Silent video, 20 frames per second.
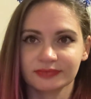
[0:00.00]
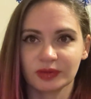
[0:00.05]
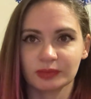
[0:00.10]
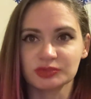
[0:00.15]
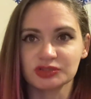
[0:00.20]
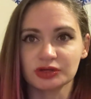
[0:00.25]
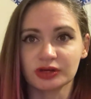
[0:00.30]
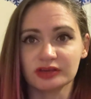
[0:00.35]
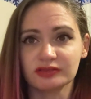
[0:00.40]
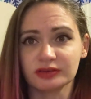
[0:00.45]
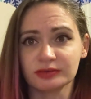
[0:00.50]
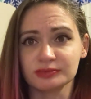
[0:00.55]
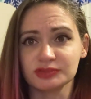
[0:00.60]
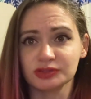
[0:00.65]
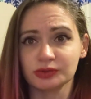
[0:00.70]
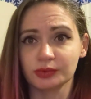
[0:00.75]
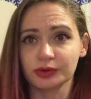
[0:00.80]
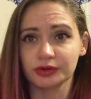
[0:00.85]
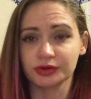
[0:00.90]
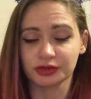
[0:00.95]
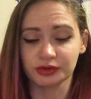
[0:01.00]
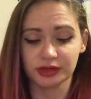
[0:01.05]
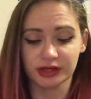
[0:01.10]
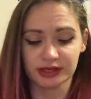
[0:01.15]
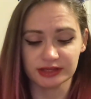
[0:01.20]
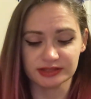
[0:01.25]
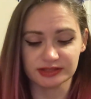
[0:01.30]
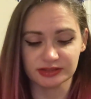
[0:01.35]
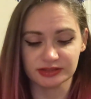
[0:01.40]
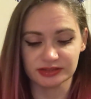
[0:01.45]
I'm sorry if I'm so weird, you
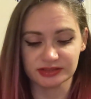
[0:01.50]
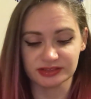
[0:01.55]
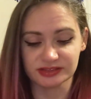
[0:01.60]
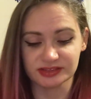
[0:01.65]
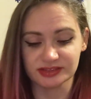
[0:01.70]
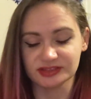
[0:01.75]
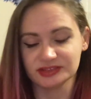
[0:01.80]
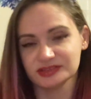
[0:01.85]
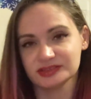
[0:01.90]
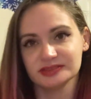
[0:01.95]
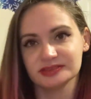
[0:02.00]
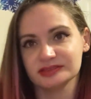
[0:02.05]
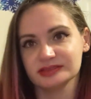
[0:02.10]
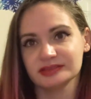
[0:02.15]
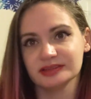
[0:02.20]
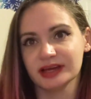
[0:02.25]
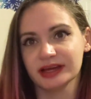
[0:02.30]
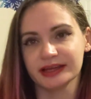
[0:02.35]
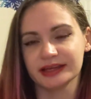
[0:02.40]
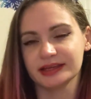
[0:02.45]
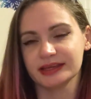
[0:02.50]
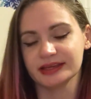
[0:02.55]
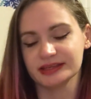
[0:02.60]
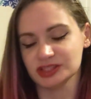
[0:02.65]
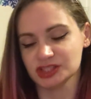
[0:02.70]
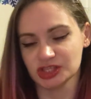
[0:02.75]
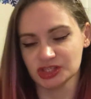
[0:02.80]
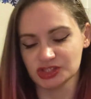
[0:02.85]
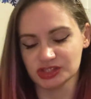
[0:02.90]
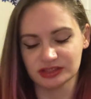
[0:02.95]
guys. It's, I can't
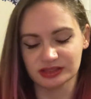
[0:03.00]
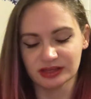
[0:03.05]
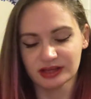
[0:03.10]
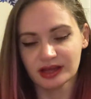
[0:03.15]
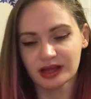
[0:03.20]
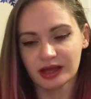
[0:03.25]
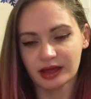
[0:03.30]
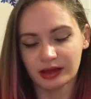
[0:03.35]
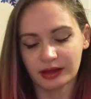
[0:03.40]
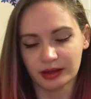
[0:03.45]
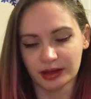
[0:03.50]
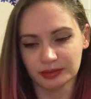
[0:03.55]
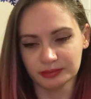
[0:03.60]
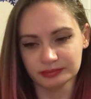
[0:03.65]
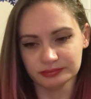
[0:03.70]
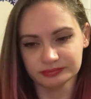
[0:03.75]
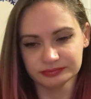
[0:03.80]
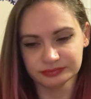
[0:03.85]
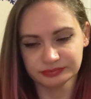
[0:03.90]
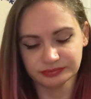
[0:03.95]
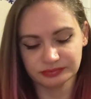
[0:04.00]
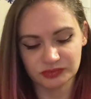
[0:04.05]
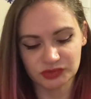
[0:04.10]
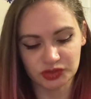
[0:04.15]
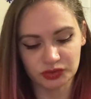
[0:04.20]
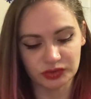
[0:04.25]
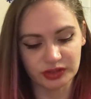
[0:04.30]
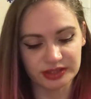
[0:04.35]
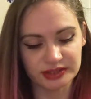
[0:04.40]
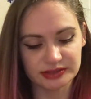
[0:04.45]
change it. Um,
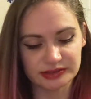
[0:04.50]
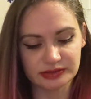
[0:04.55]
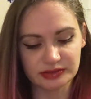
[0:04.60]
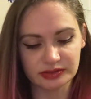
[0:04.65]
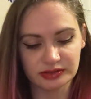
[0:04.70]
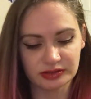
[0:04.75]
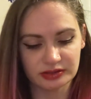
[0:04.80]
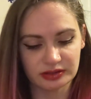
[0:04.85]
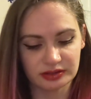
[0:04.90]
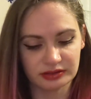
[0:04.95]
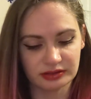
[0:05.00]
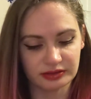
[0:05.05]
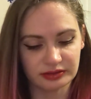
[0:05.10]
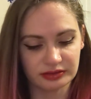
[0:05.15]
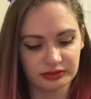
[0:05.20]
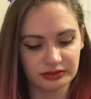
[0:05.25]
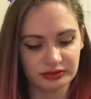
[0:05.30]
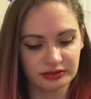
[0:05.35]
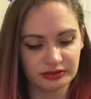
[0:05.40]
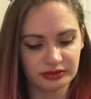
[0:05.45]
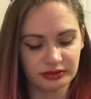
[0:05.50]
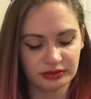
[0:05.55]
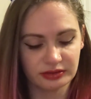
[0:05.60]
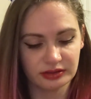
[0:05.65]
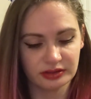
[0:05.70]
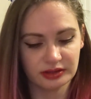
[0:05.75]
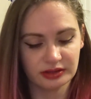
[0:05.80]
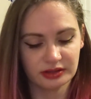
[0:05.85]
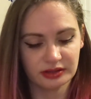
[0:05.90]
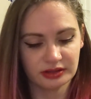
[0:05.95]
so let's look another,
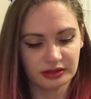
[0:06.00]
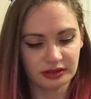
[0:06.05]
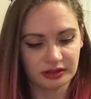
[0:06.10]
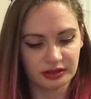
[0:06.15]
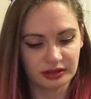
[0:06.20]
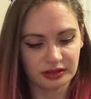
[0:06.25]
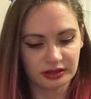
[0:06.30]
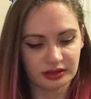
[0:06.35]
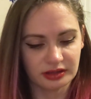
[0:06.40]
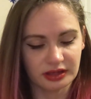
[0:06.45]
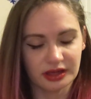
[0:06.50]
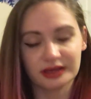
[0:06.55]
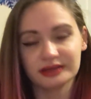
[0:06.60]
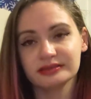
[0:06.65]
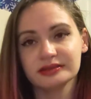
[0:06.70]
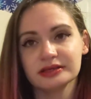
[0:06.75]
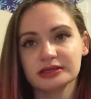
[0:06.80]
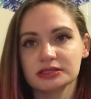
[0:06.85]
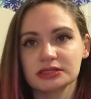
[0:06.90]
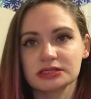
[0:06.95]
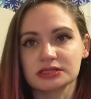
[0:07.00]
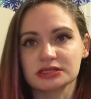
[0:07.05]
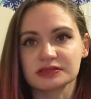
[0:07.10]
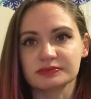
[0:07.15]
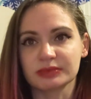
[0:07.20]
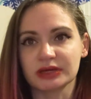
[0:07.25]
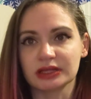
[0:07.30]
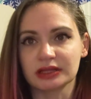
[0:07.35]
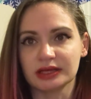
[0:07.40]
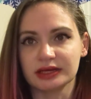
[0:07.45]
I think it's just
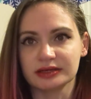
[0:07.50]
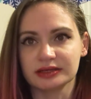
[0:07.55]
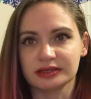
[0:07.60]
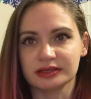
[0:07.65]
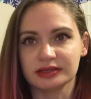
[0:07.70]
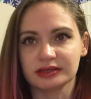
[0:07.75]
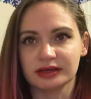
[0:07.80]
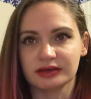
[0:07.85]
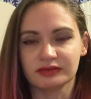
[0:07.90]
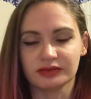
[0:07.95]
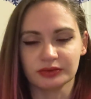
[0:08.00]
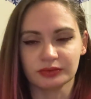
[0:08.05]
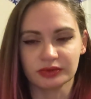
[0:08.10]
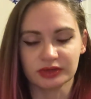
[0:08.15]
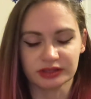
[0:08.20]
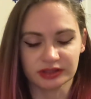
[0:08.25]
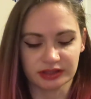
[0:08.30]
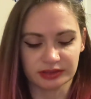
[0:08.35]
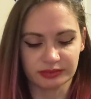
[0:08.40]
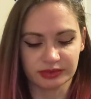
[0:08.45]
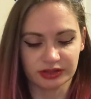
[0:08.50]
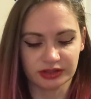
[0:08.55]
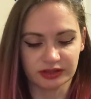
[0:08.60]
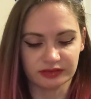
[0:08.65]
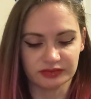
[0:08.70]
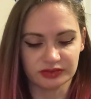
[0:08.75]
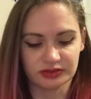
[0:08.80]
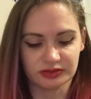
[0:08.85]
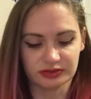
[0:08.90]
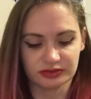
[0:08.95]
my lighting, everyone. I'm gonna
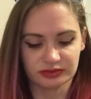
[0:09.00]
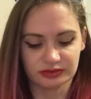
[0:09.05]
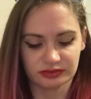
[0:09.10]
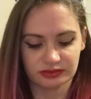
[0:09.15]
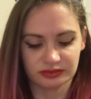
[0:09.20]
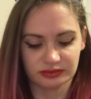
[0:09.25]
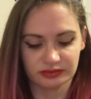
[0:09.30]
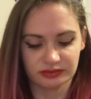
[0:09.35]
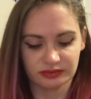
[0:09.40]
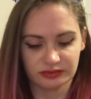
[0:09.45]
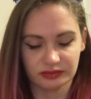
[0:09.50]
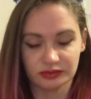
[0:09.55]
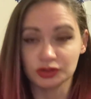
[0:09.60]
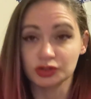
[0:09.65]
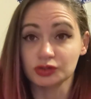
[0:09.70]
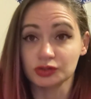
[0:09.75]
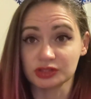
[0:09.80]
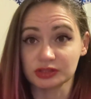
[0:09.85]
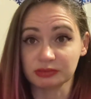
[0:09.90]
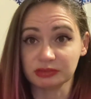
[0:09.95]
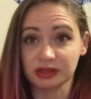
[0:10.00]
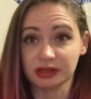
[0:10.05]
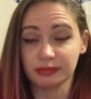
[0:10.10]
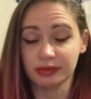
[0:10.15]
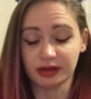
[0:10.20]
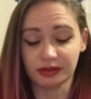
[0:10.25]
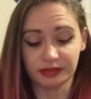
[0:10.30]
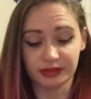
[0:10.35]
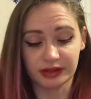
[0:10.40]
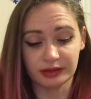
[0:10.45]
have to do something
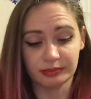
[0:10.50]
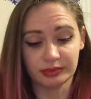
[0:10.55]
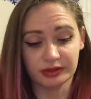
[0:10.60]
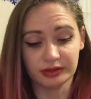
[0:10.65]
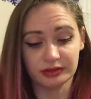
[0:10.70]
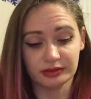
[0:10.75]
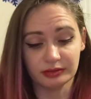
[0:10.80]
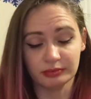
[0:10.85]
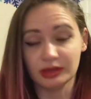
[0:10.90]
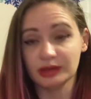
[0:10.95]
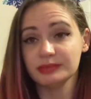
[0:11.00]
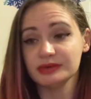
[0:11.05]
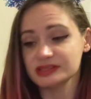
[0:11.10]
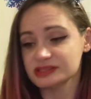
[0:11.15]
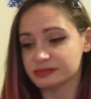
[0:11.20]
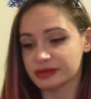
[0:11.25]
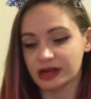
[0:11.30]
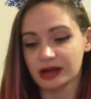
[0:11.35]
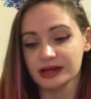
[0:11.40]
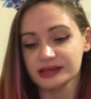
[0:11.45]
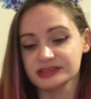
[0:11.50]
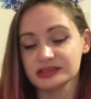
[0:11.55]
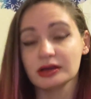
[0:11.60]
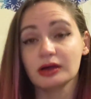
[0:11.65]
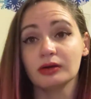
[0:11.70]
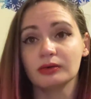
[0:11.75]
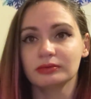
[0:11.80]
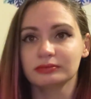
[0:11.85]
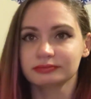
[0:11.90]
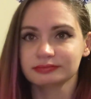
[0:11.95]
about that, but maybe it's my eyes.
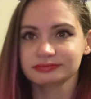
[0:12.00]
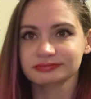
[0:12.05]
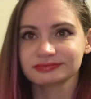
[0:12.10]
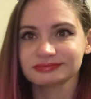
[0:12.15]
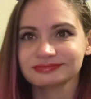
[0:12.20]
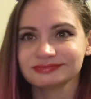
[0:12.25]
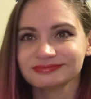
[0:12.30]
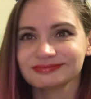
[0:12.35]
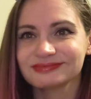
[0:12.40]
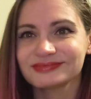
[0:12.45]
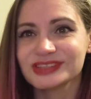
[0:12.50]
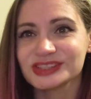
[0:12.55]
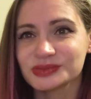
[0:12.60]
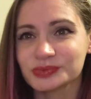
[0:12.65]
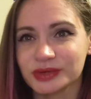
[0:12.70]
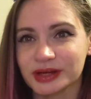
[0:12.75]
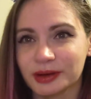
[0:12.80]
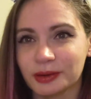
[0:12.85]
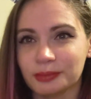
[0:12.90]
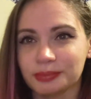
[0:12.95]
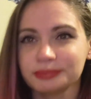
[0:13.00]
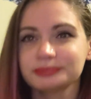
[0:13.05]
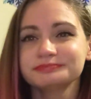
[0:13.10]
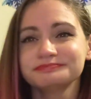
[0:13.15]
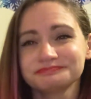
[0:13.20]
Oh, this would help.